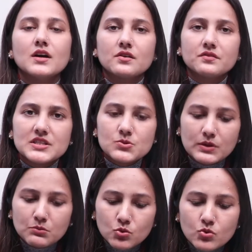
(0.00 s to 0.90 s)
once we
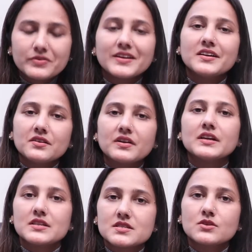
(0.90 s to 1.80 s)
move our
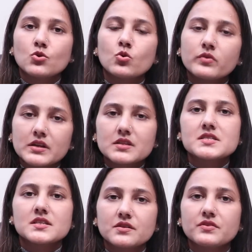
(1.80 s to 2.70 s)
device over the
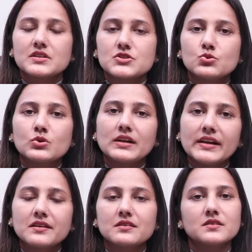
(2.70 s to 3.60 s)
cervix to
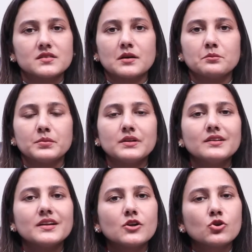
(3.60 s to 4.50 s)
collect the sample,
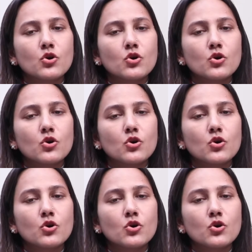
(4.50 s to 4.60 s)
that